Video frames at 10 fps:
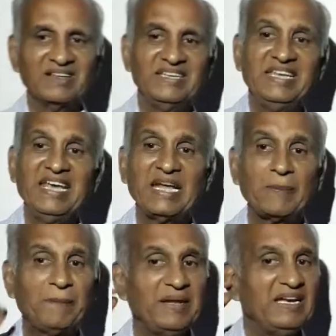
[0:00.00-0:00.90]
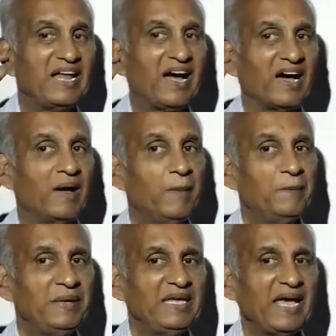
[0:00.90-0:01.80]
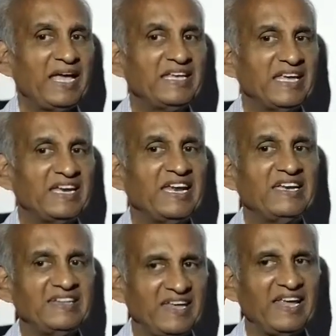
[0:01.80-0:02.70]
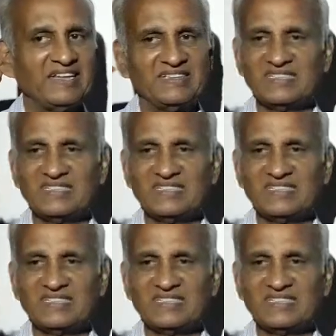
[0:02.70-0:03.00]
ear pinna, P-I-N-N-A.